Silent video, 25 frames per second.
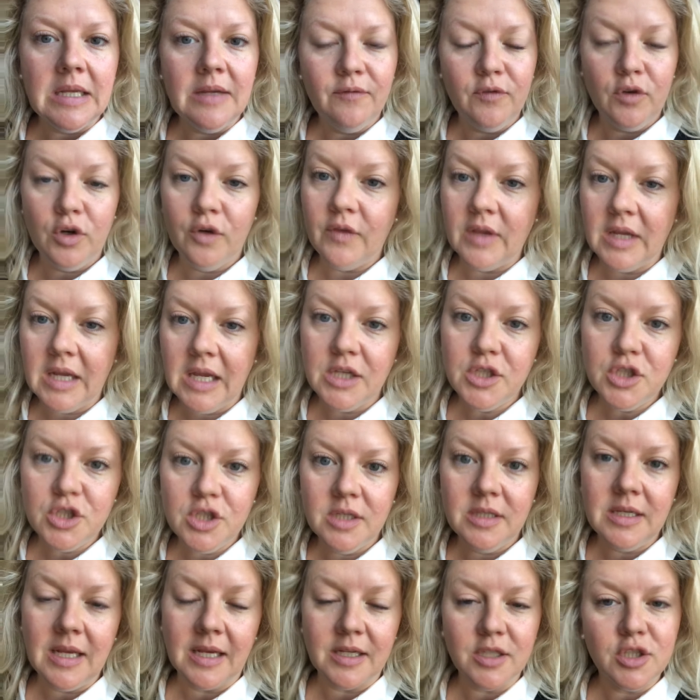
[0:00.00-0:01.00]
If you're in the
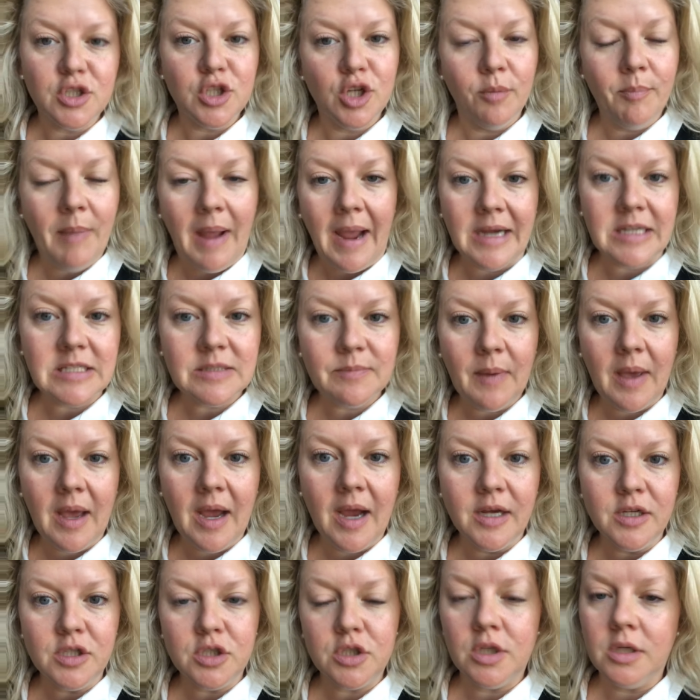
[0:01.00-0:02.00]
kitchen, next to your
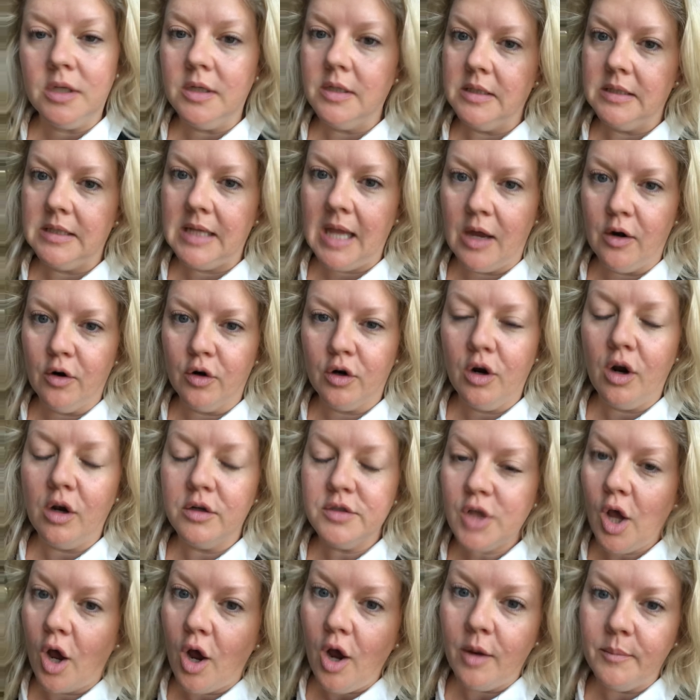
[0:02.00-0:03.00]
backsplash,
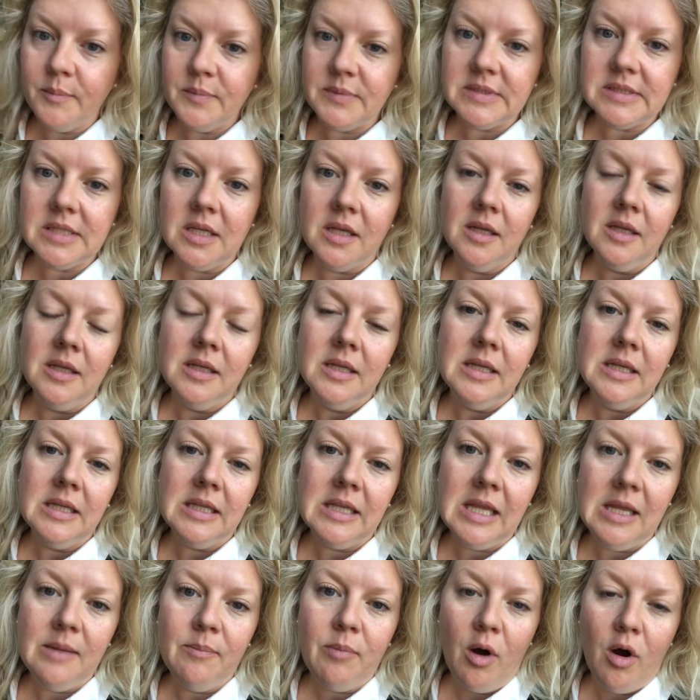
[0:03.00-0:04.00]
countertops.
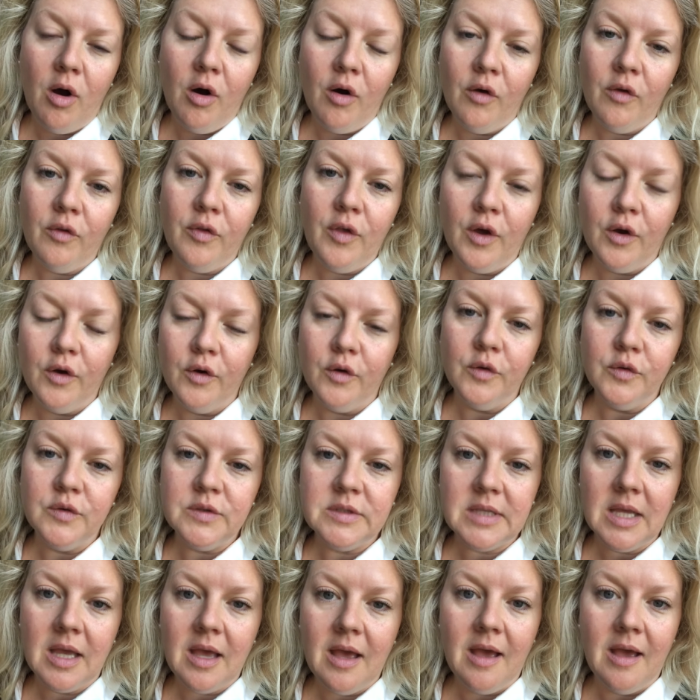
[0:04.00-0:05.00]
Keep all
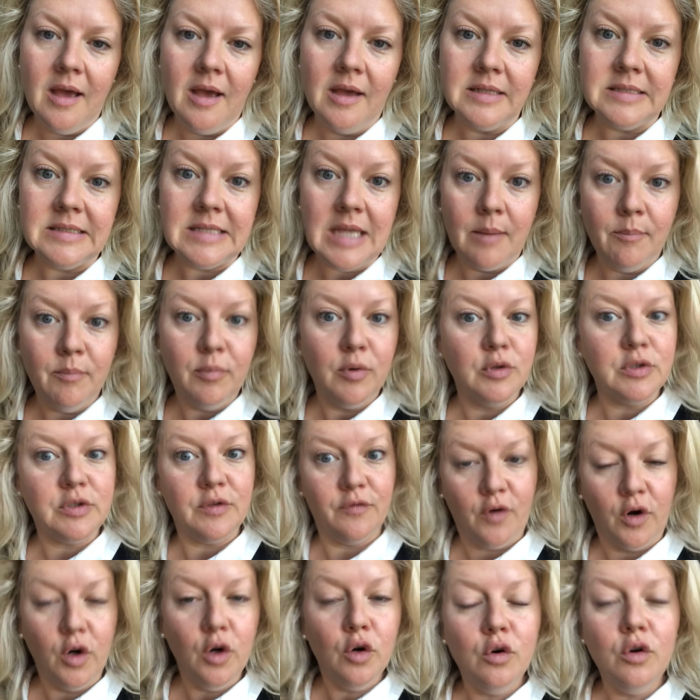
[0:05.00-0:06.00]
those samples
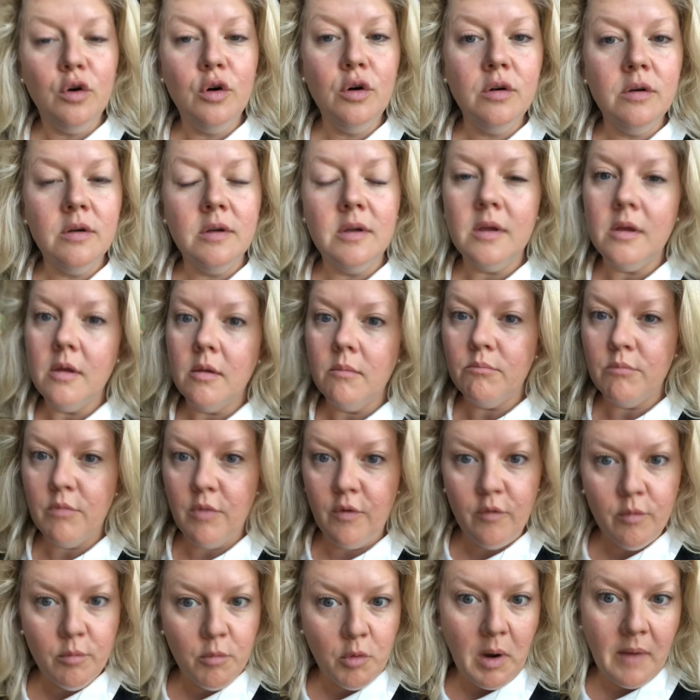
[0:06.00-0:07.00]
vertical. Move
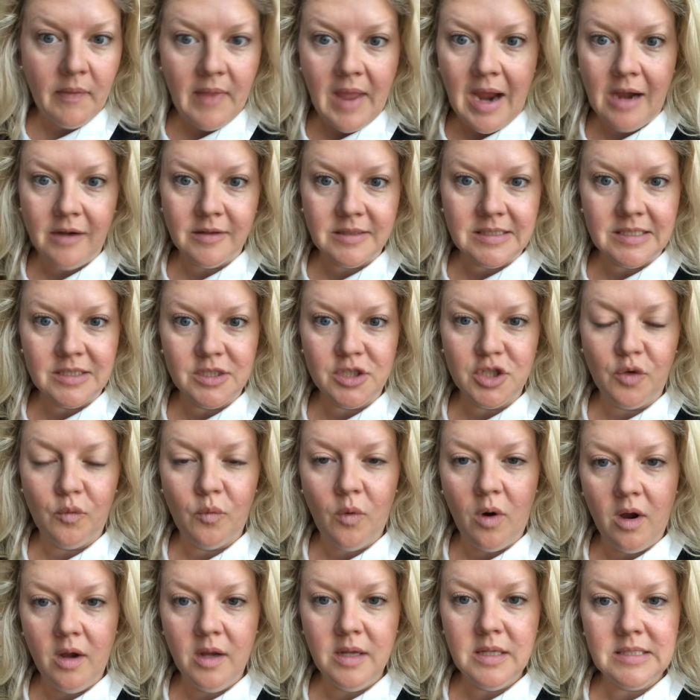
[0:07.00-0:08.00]
them around the house as you
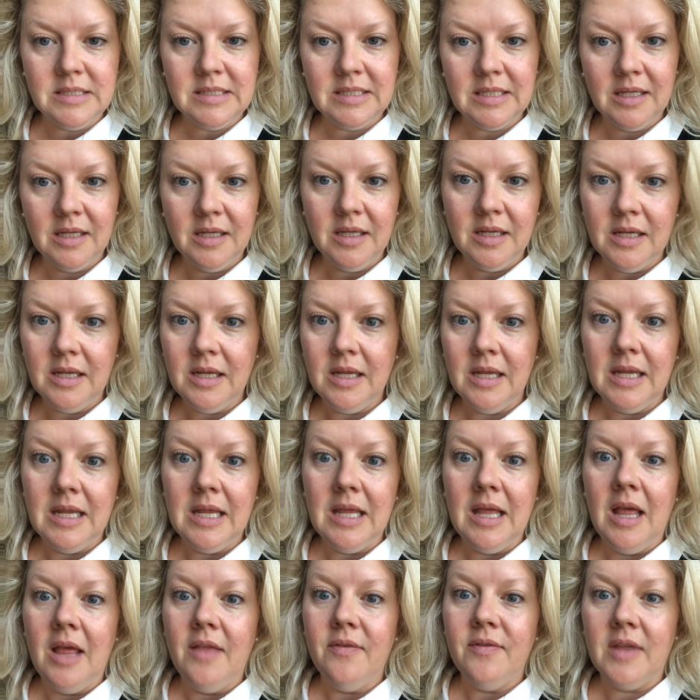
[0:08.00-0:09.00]
want.
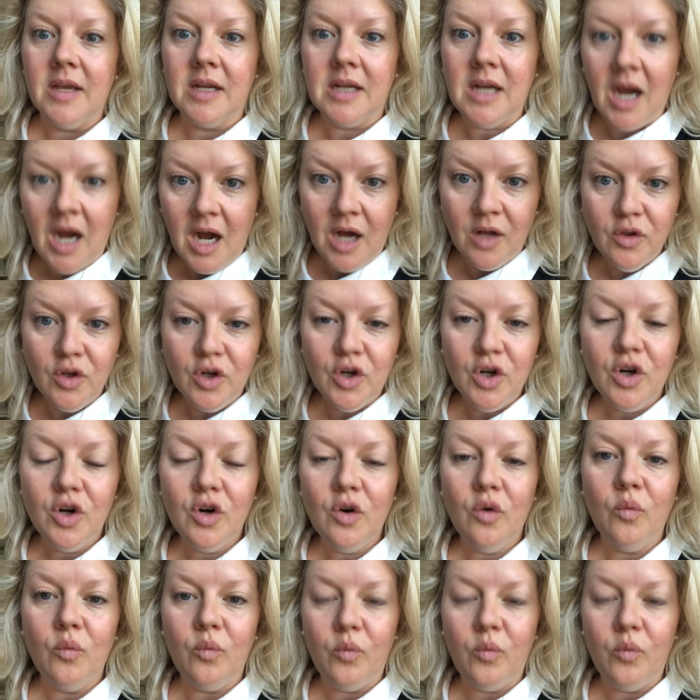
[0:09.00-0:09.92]
The color